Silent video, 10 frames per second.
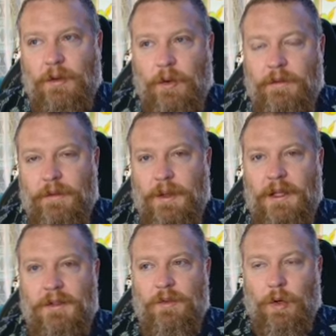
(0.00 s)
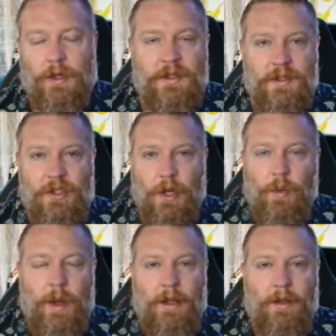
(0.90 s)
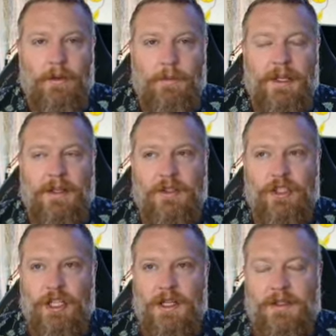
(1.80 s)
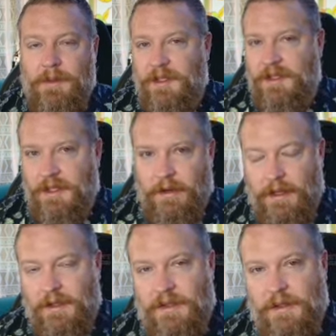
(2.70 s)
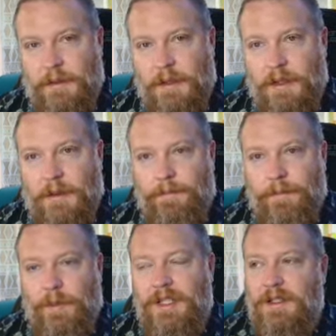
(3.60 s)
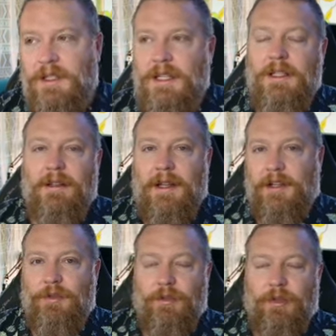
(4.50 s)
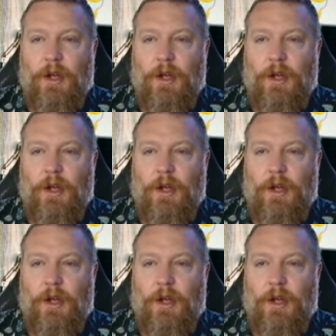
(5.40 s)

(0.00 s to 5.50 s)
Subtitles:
Lord of the Rings works so well because she's mysterious. We didn't need Galadriel to